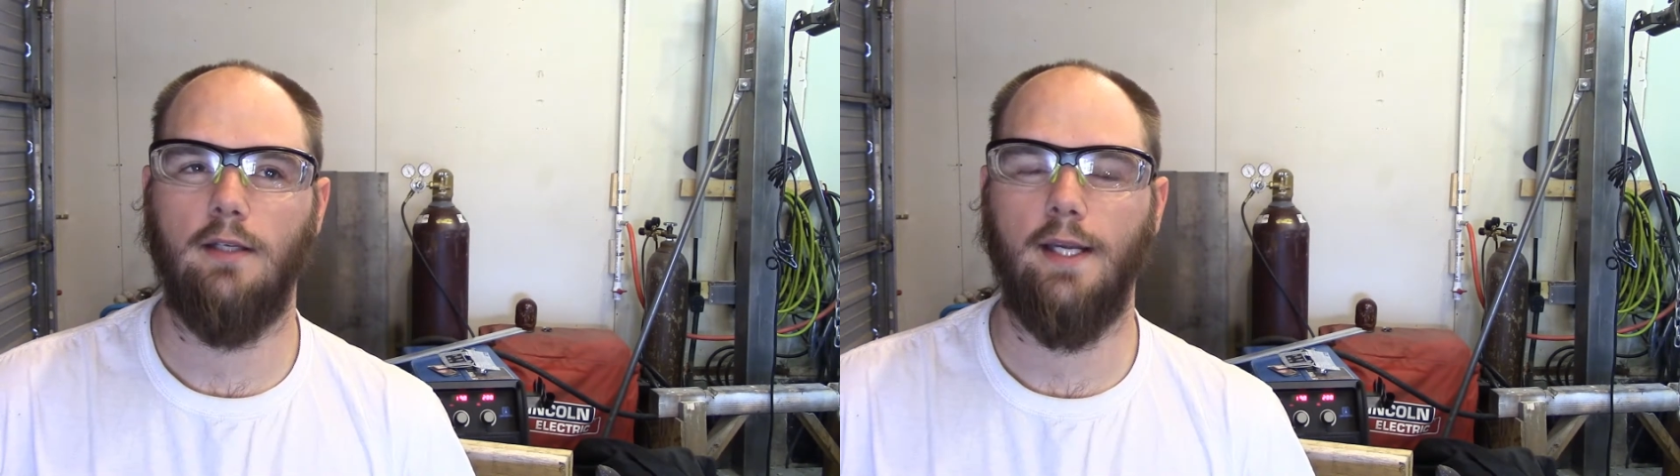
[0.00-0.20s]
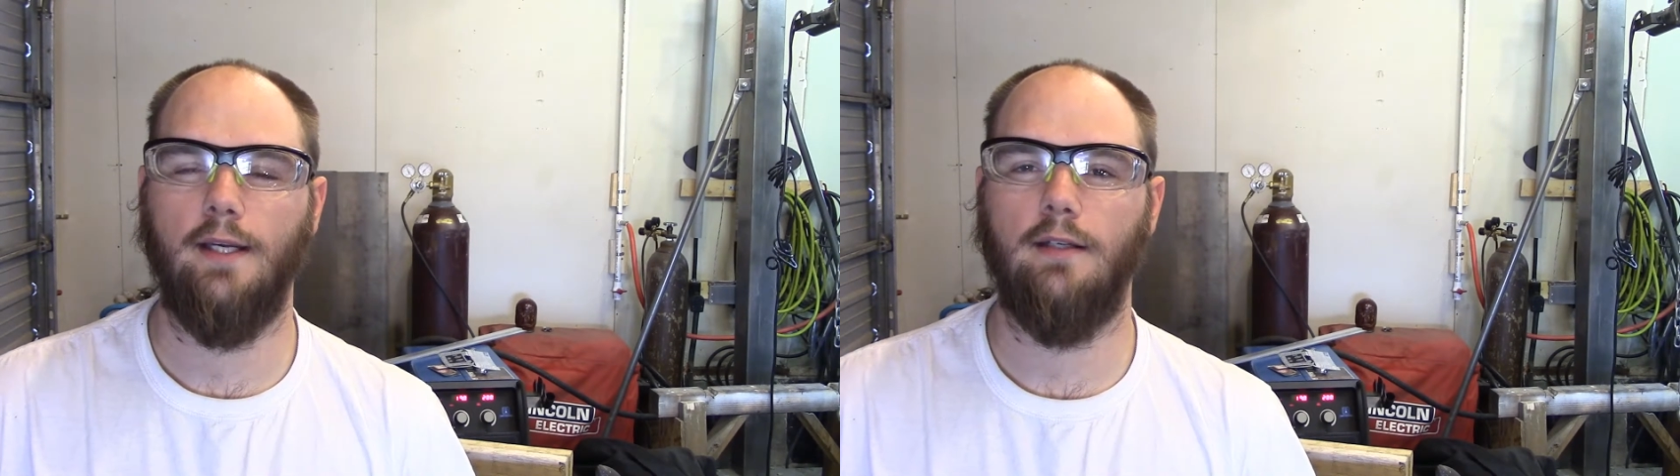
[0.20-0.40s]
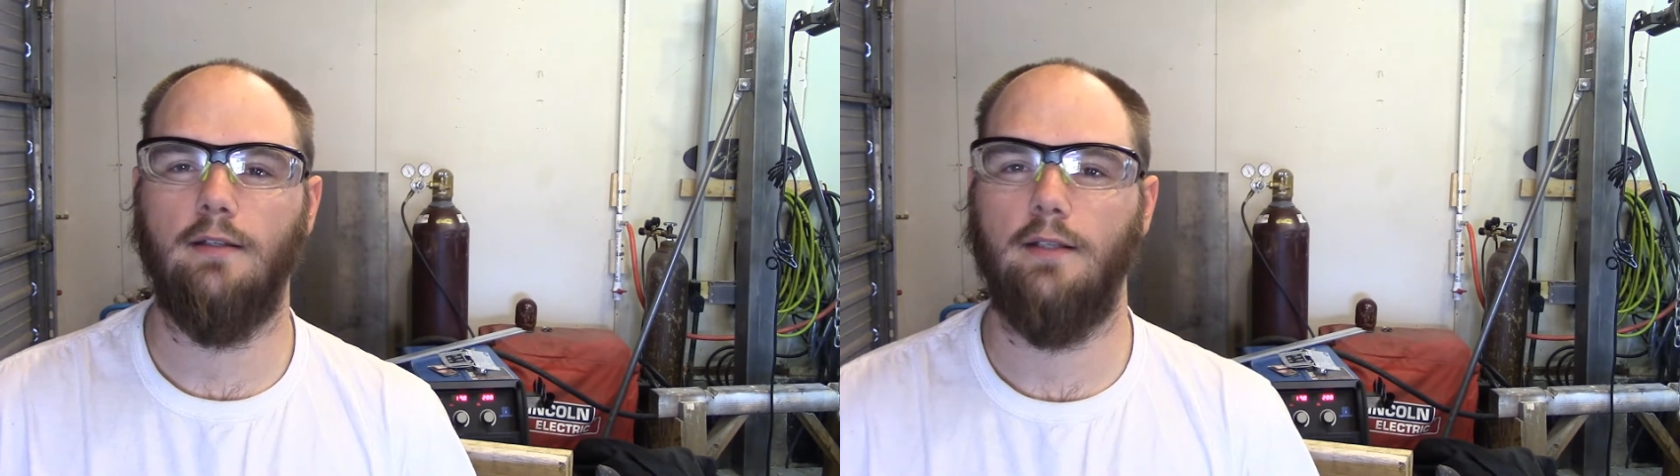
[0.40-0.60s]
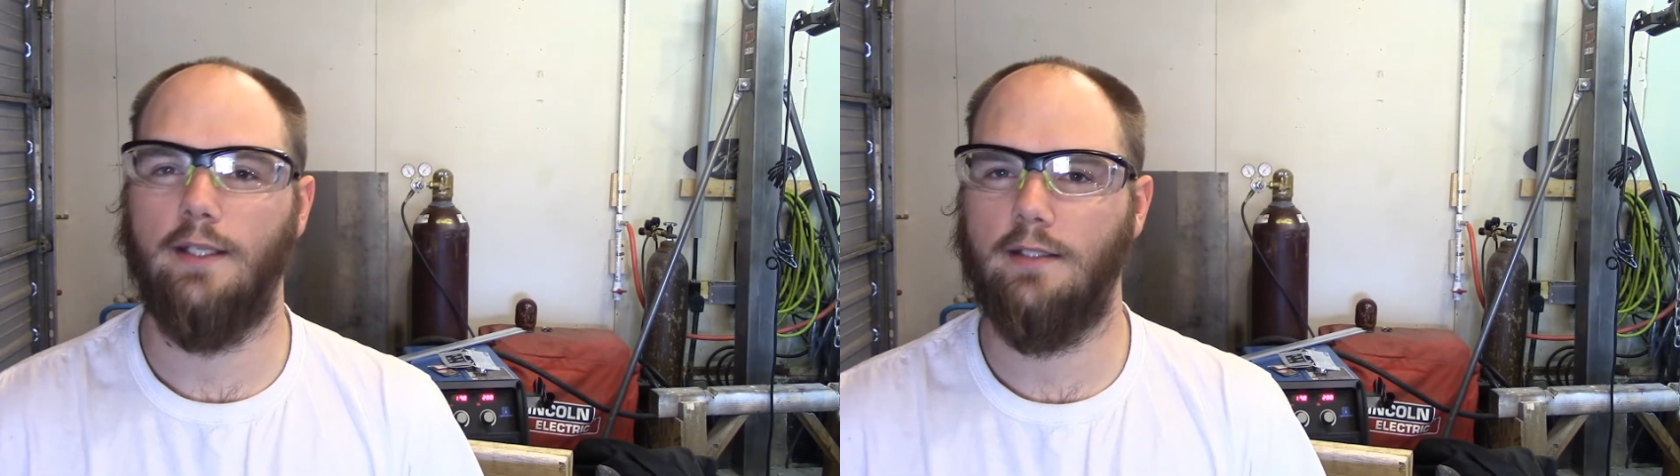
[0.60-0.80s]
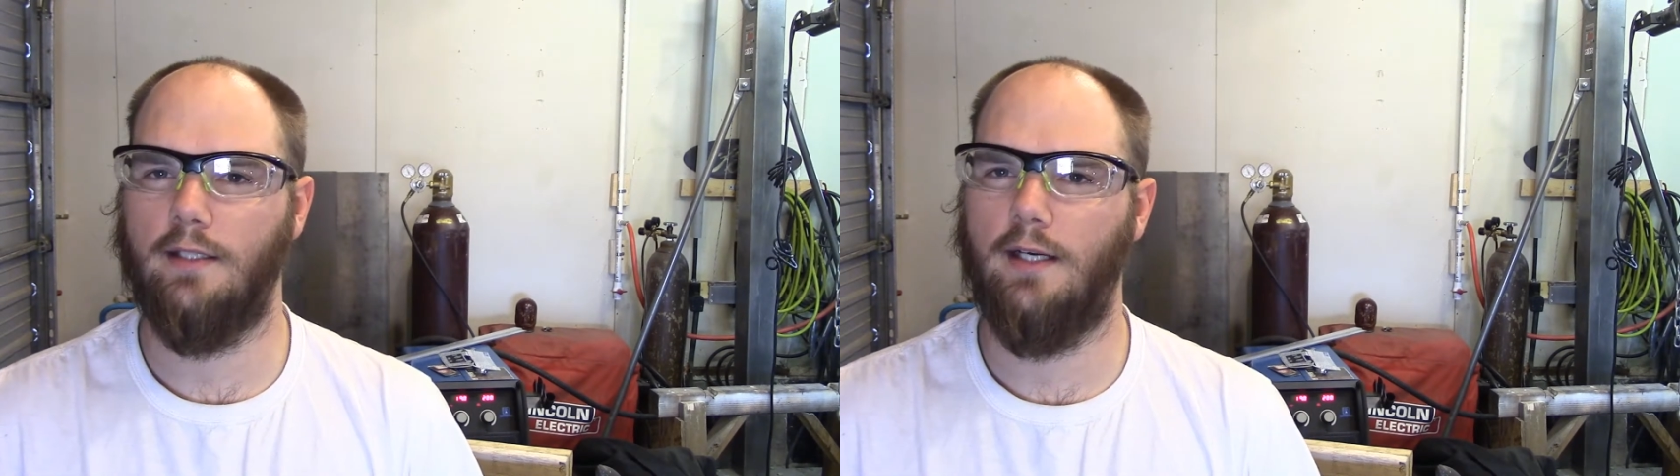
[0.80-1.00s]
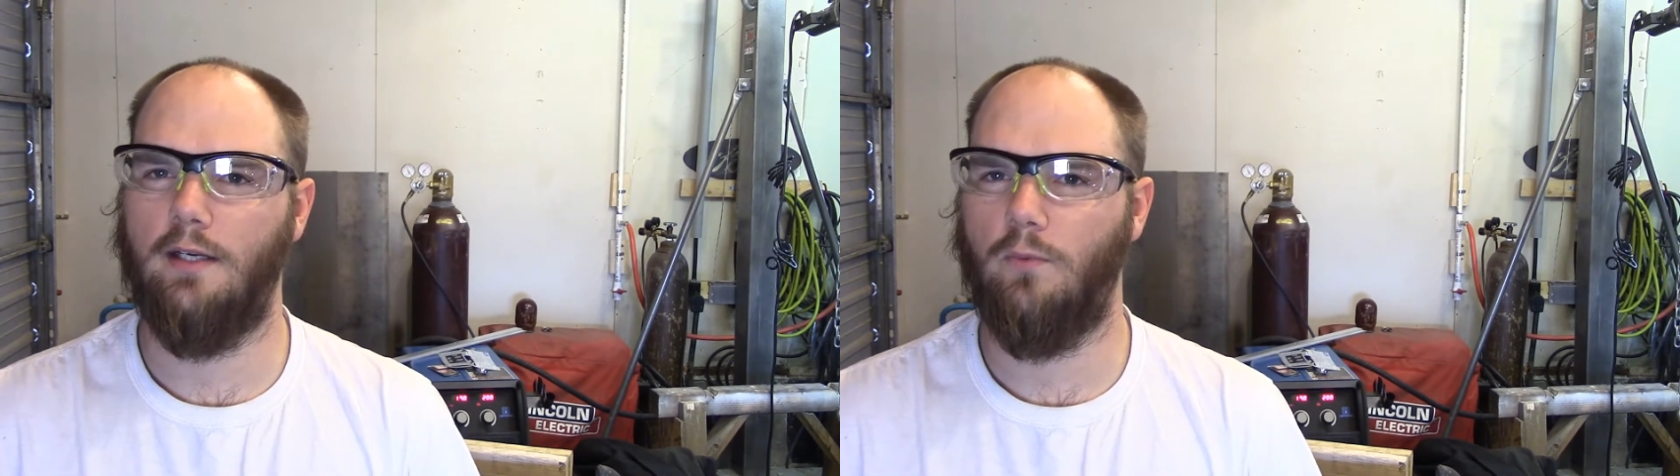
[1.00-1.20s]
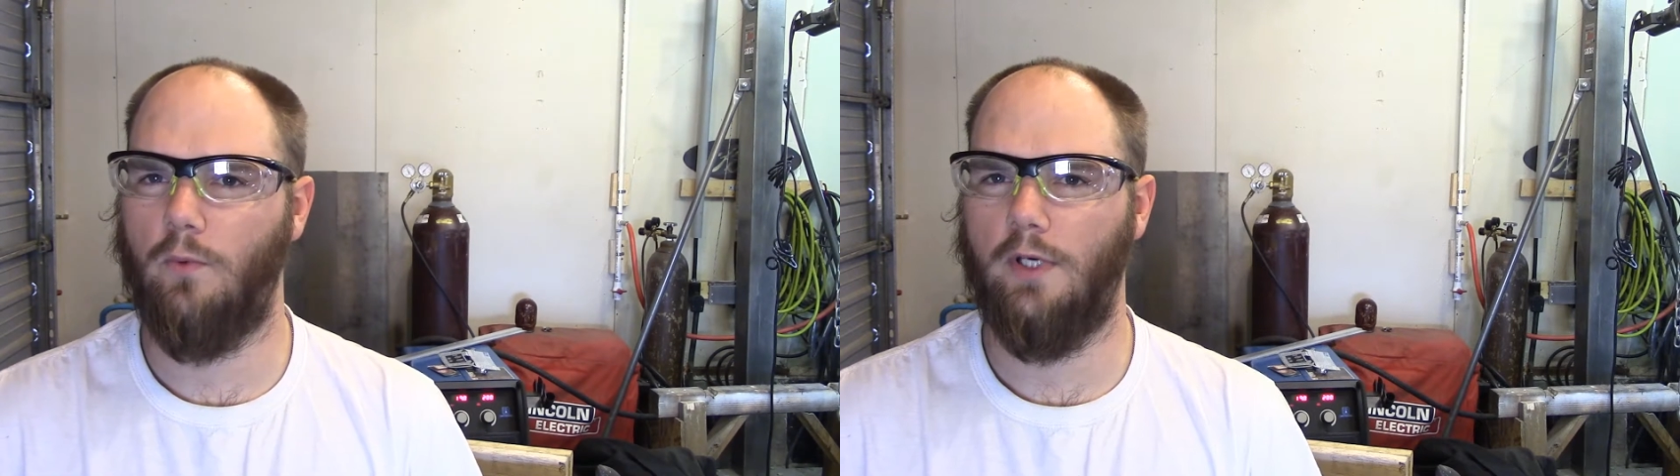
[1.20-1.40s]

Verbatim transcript: and get the kind of